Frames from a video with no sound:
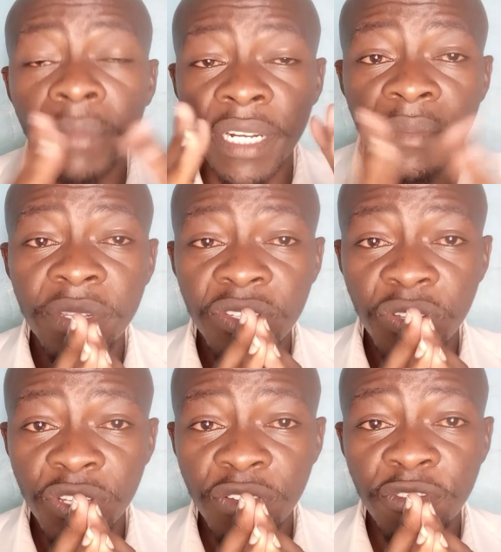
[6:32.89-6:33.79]
My name is
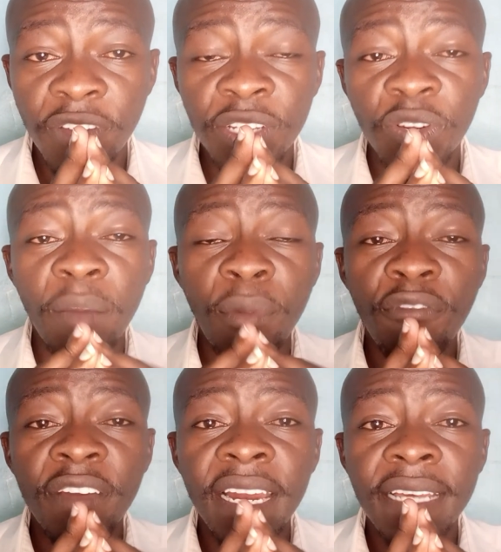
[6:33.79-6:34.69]
Joseph. I talk
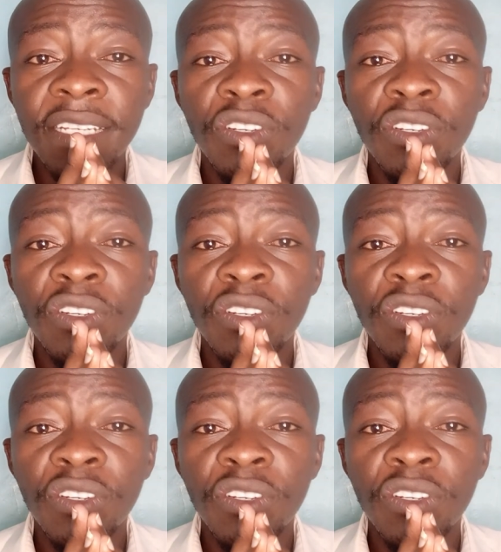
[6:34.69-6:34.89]
about finance.